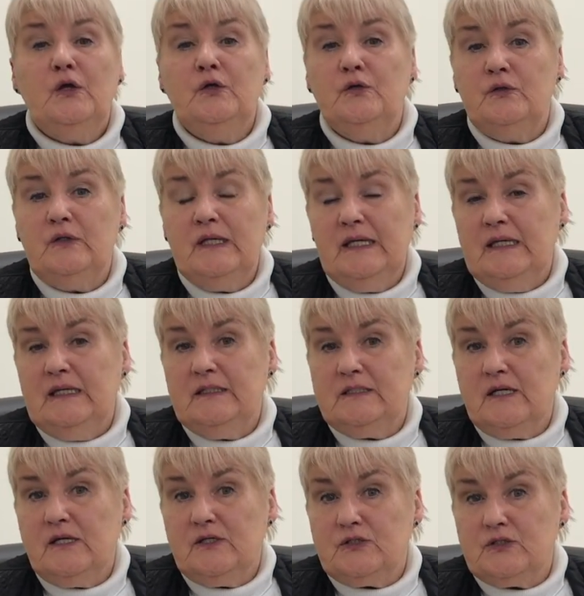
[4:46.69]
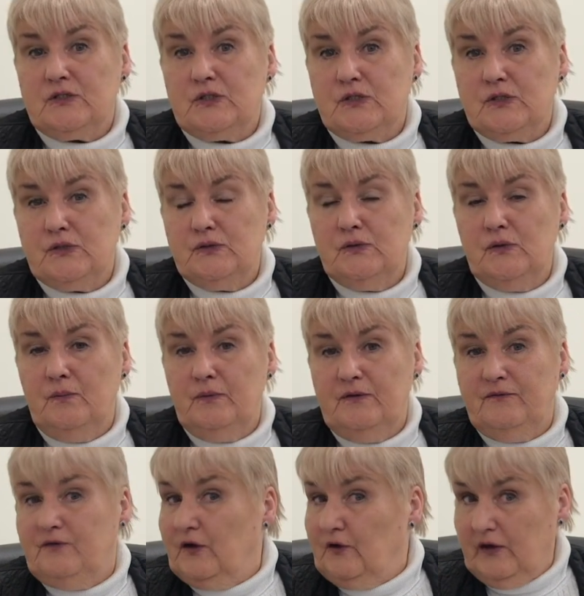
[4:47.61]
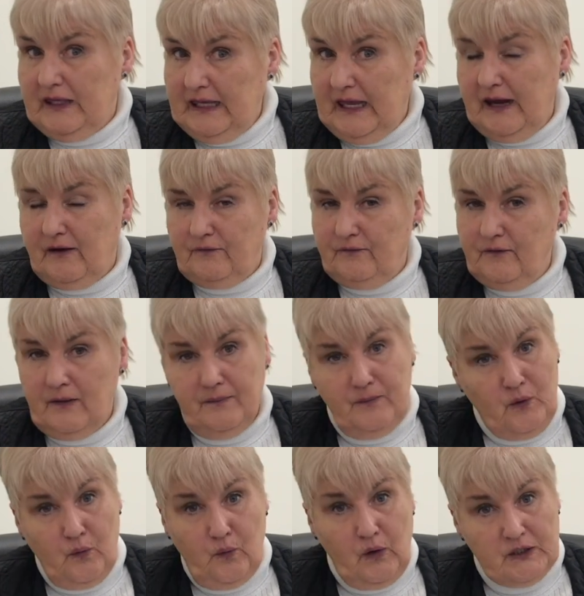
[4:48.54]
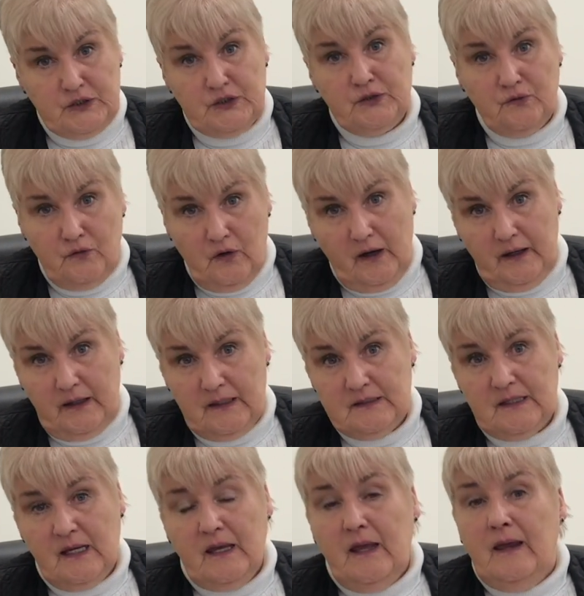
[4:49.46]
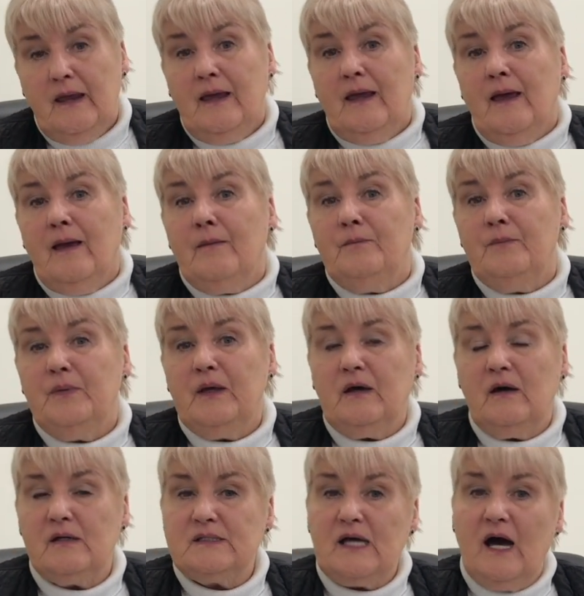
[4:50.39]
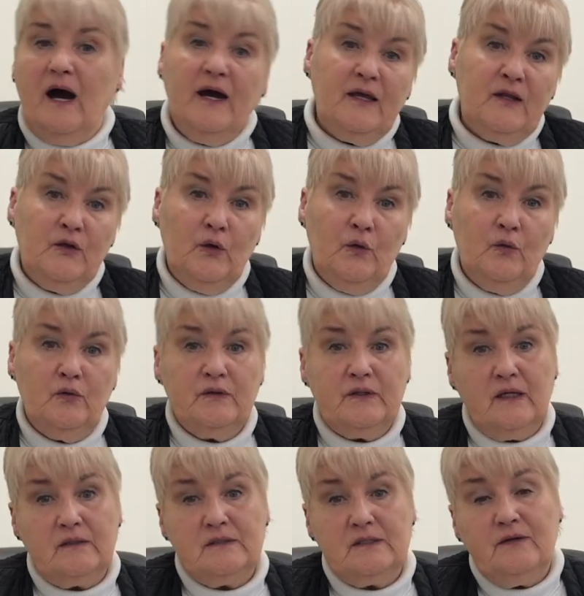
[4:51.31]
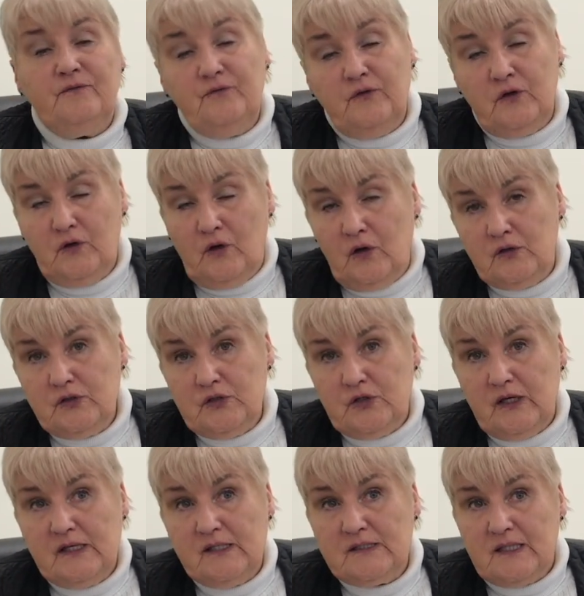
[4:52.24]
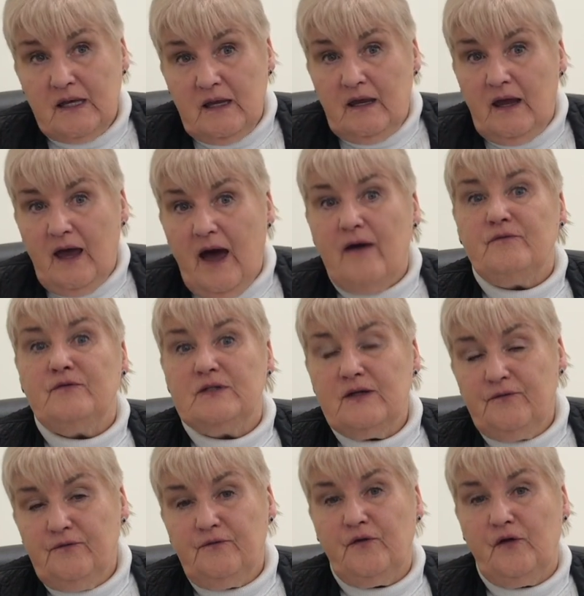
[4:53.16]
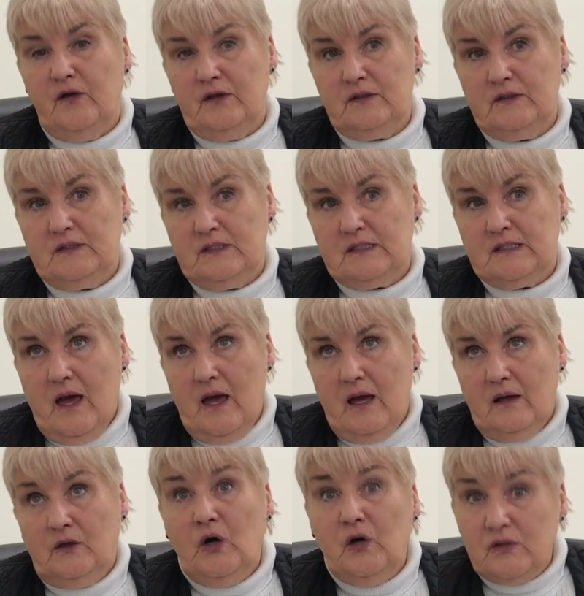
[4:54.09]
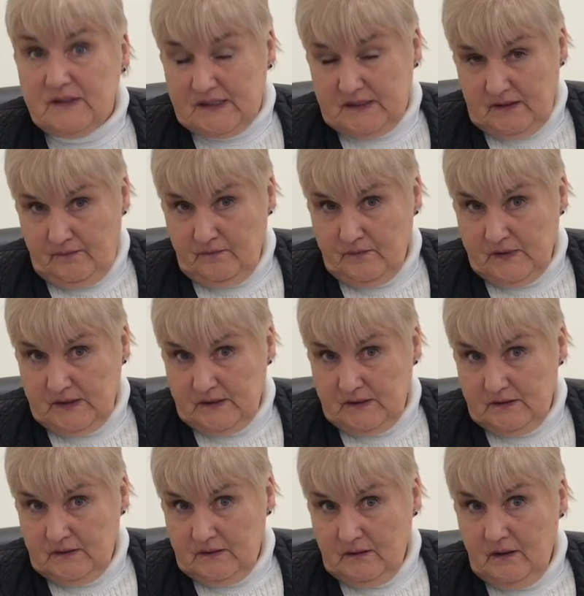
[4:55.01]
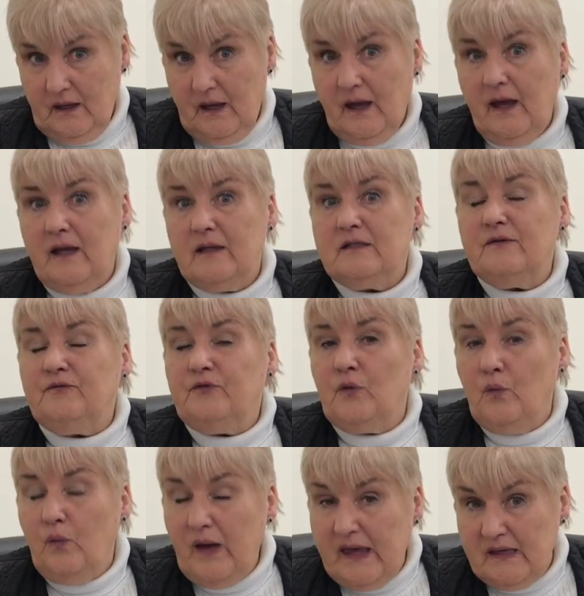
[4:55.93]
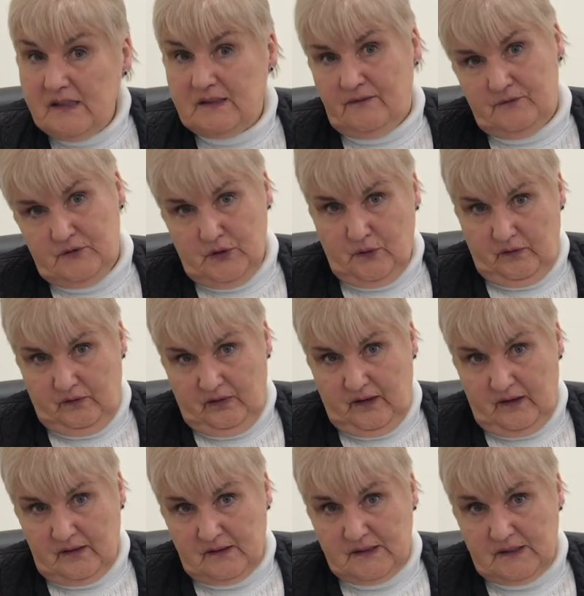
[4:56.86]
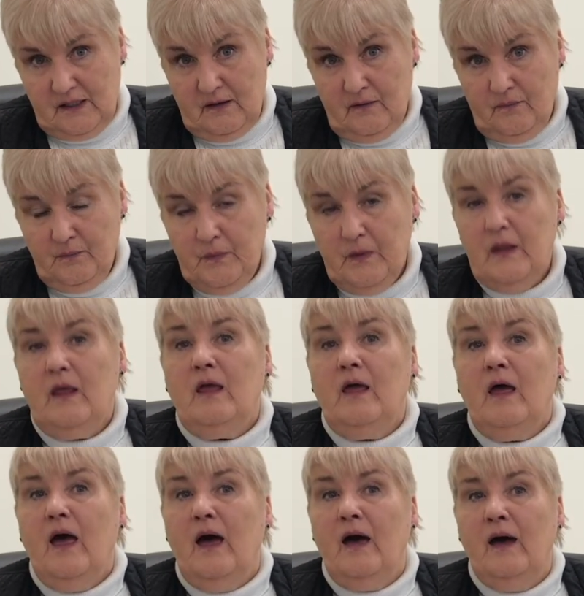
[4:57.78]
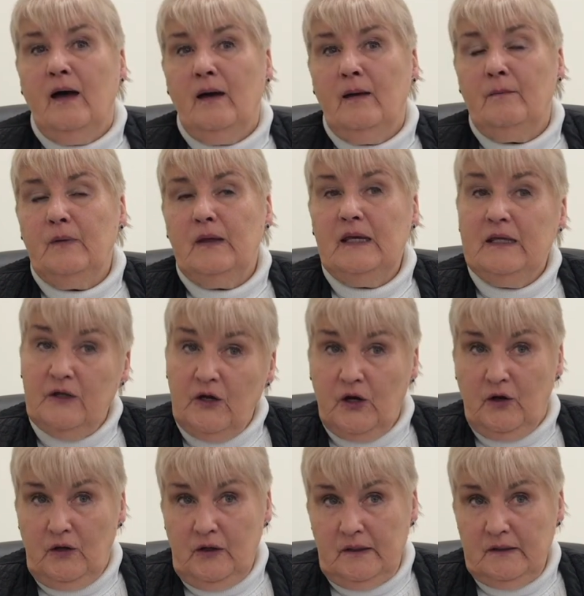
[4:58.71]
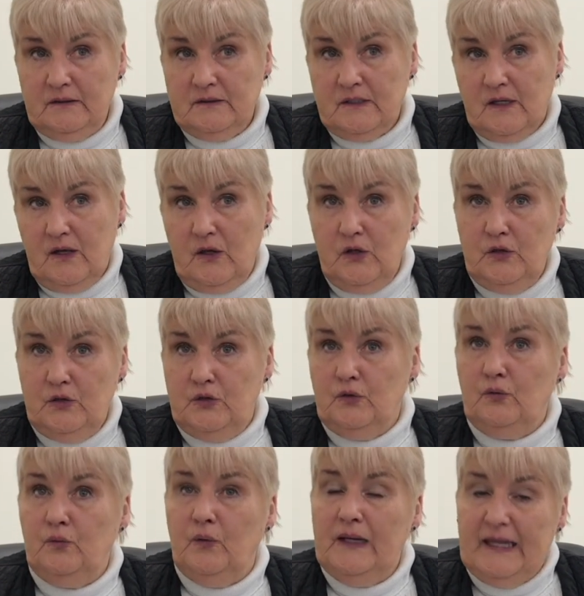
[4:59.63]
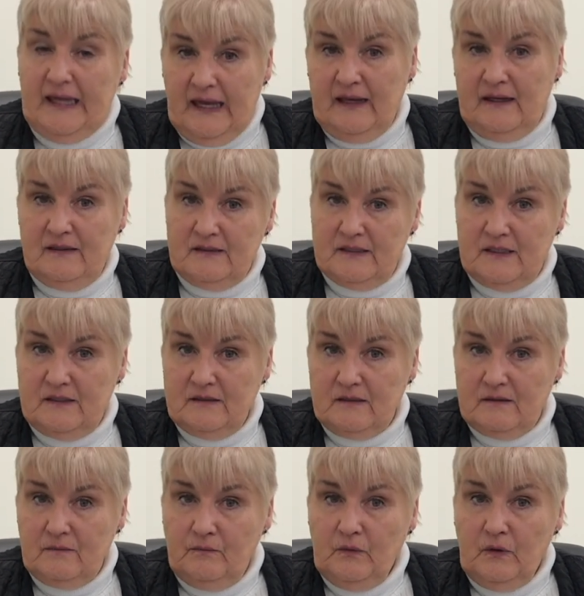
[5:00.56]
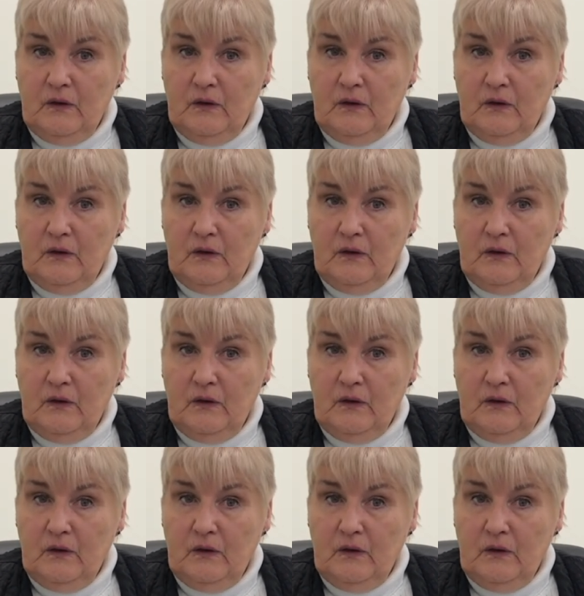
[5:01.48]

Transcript: you need to be very careful about what you write because I know that different countries have different customs and different ways of doing things. Um, in Ireland, you will end it